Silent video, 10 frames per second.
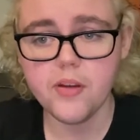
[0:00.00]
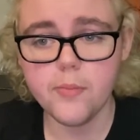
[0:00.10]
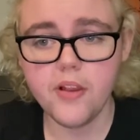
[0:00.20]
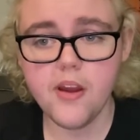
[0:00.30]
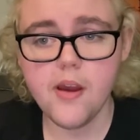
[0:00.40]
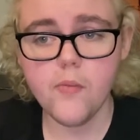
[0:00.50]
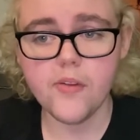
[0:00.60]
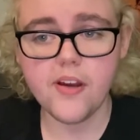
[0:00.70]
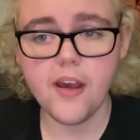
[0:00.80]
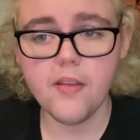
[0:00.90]
compliant
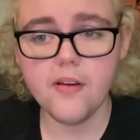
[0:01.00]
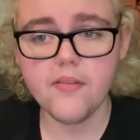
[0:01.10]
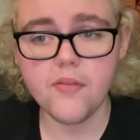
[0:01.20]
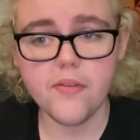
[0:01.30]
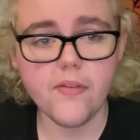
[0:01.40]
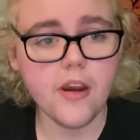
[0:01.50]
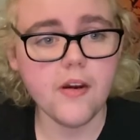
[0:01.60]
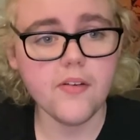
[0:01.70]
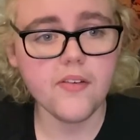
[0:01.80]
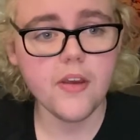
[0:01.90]
with guidelines for the
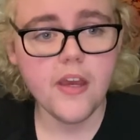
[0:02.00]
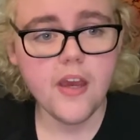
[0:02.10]
virus.